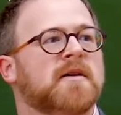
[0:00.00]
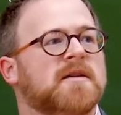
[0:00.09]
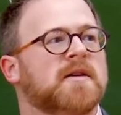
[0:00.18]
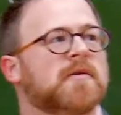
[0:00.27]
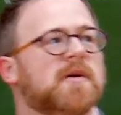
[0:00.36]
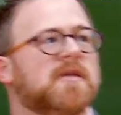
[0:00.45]
to
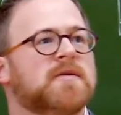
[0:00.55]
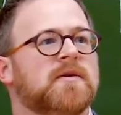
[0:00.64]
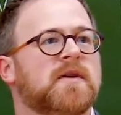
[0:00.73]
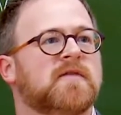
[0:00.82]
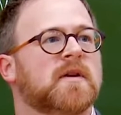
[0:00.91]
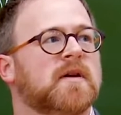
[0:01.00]
deal with two
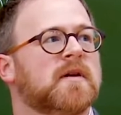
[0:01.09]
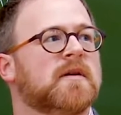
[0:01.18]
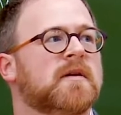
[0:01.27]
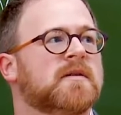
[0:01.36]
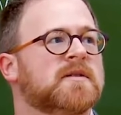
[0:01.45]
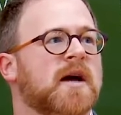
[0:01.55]
different
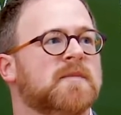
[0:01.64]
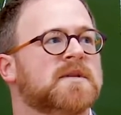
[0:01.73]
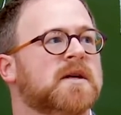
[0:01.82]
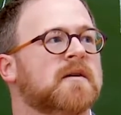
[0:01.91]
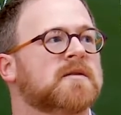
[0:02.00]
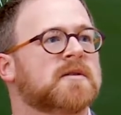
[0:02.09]
time
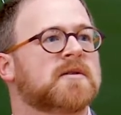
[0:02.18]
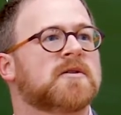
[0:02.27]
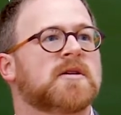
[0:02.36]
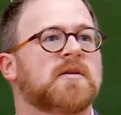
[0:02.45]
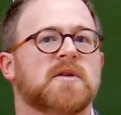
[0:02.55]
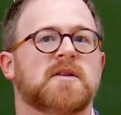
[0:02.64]
scales
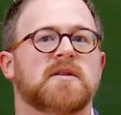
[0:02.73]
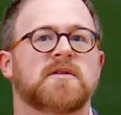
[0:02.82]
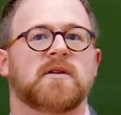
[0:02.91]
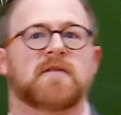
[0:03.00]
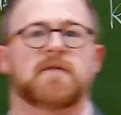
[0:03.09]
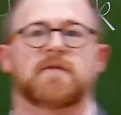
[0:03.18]
associated with these two different